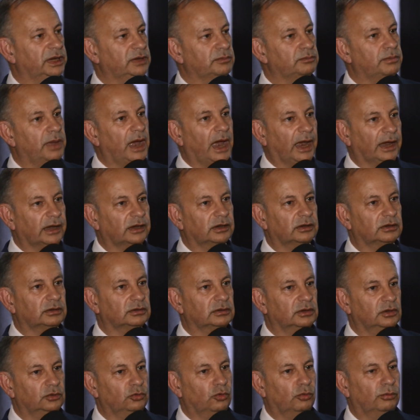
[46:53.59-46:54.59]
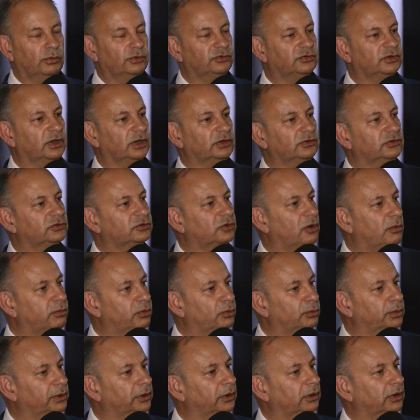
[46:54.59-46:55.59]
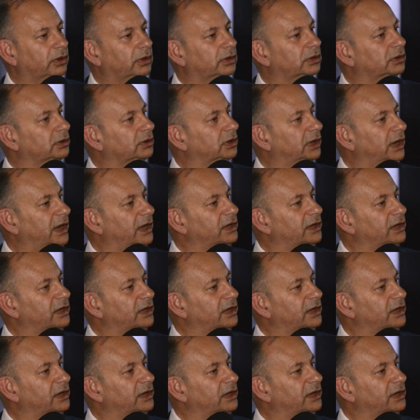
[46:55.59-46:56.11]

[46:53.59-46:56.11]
beat back an almost unstoppable